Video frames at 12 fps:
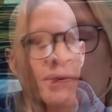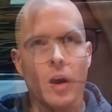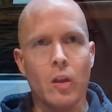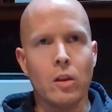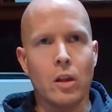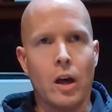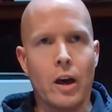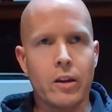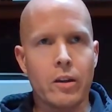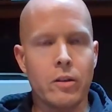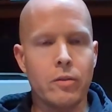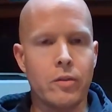A
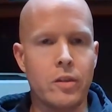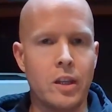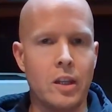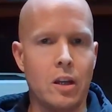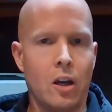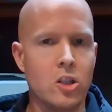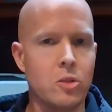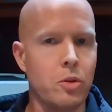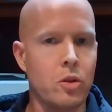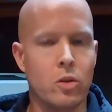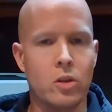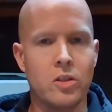lot of the
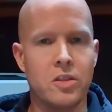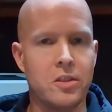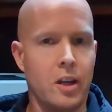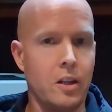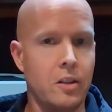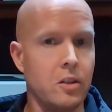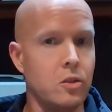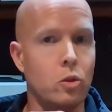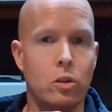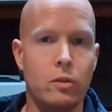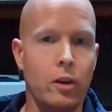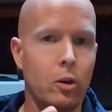entrepreneurs and scientists who
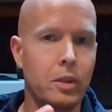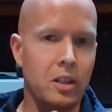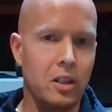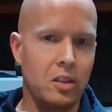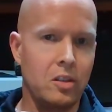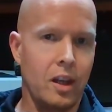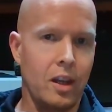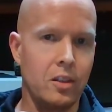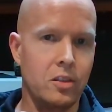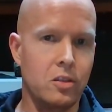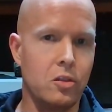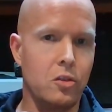are developing these
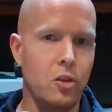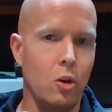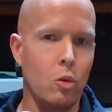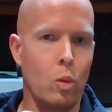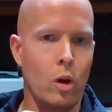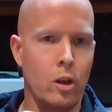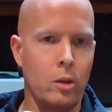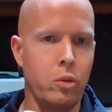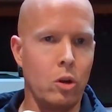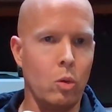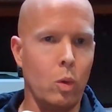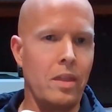tests don't want to
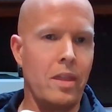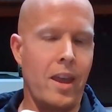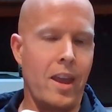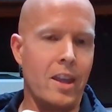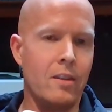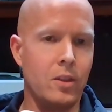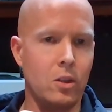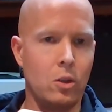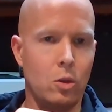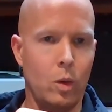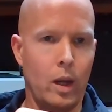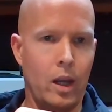put what they
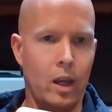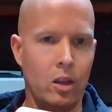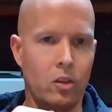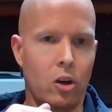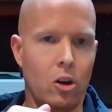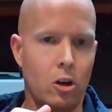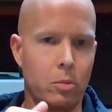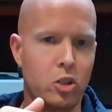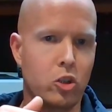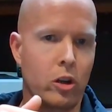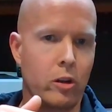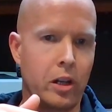view as
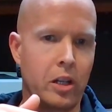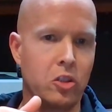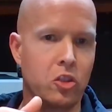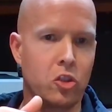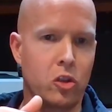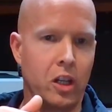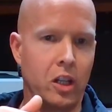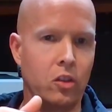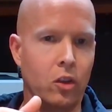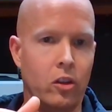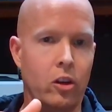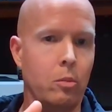arbitrary
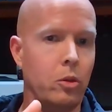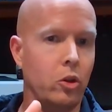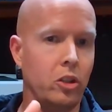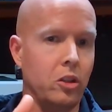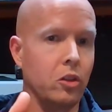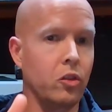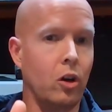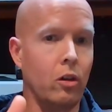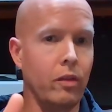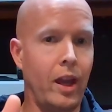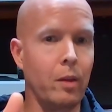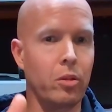constraints on their ability to
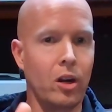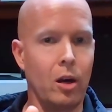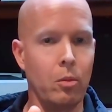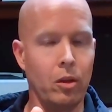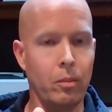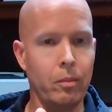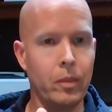solve that problem.